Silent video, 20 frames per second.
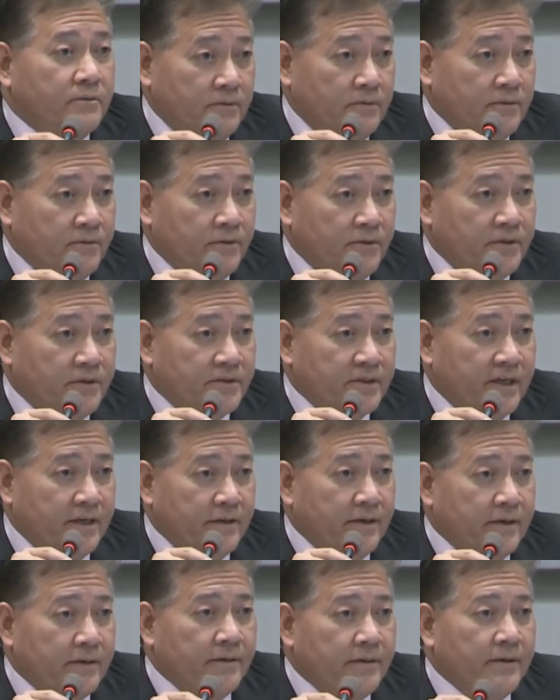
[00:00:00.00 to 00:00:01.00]
going to say
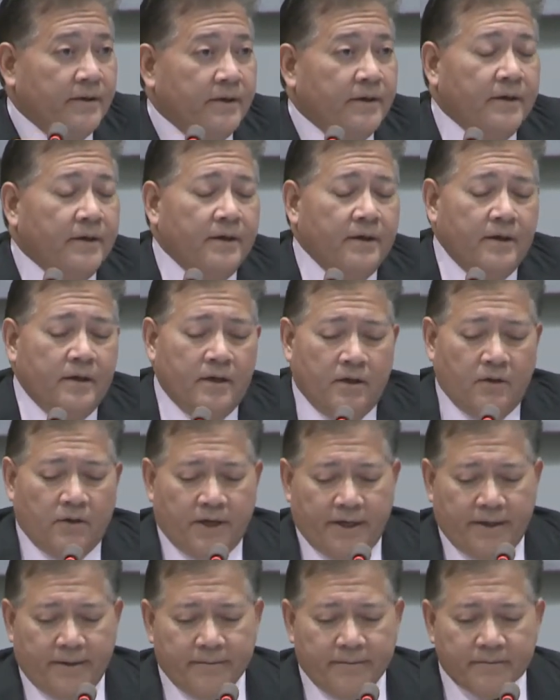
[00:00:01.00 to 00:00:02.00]
anything?
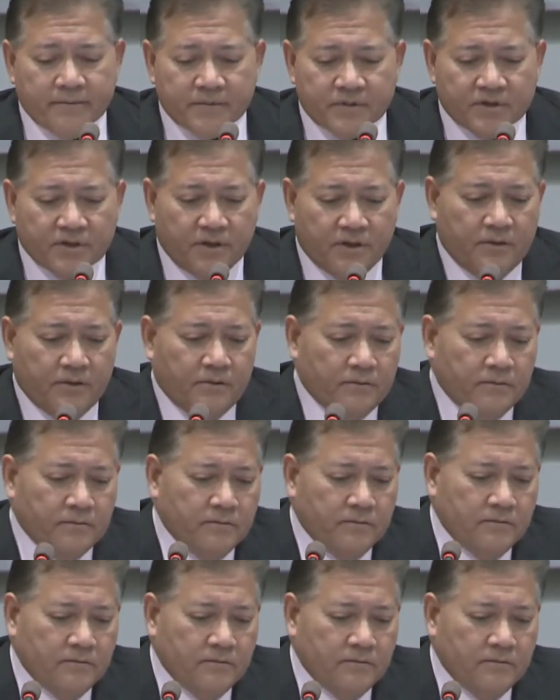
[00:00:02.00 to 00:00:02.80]
Okay, so,